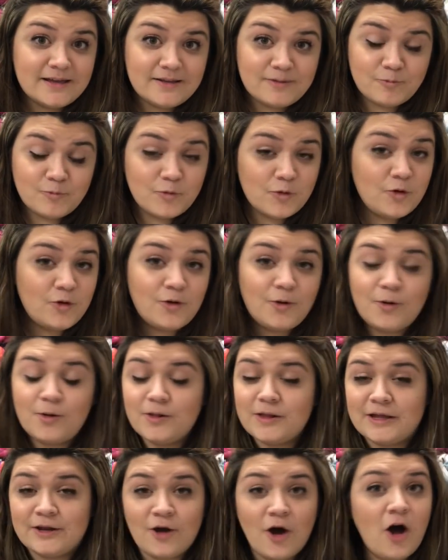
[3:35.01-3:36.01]

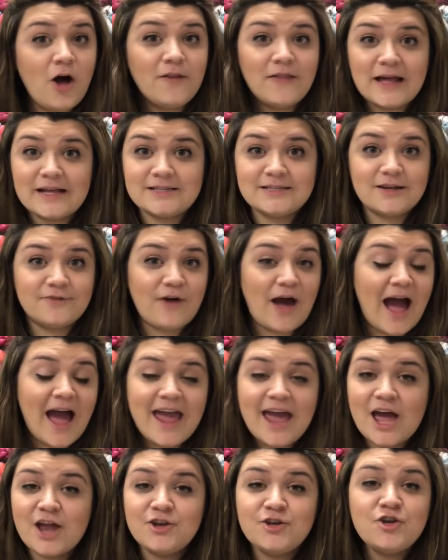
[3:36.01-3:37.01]
wool and all that stuff. I
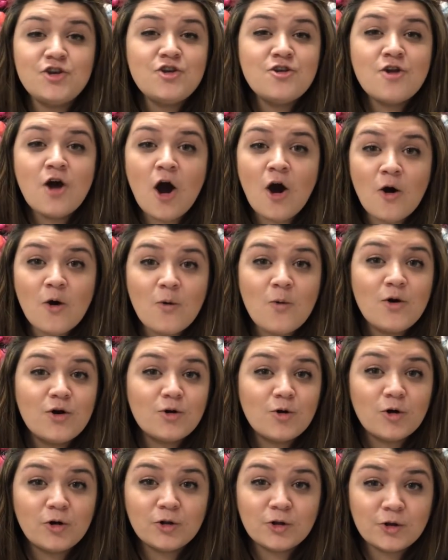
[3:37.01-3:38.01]
had no
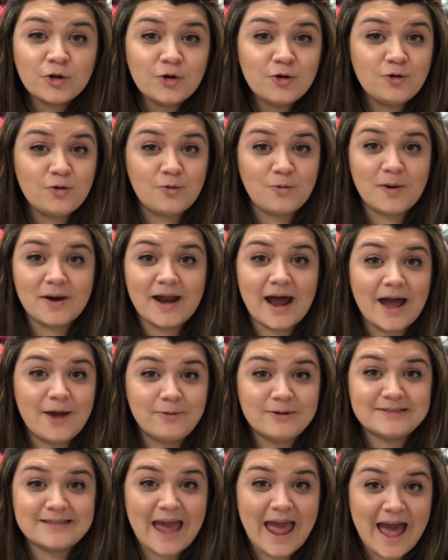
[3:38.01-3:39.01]
clue what I
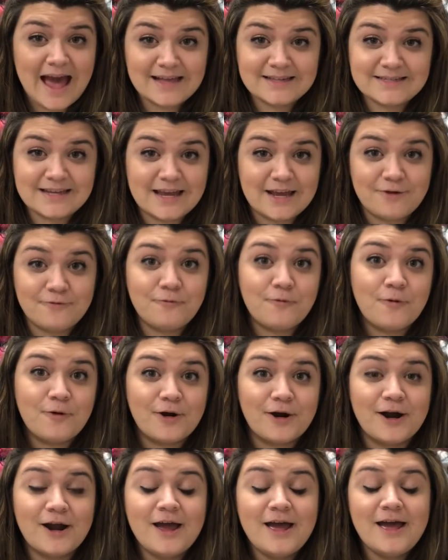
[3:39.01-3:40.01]
was asking
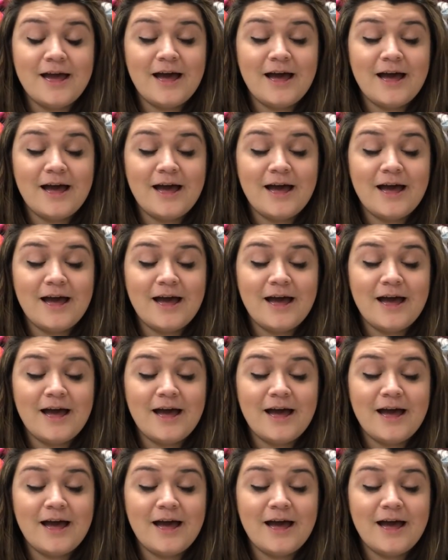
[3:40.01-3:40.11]
for.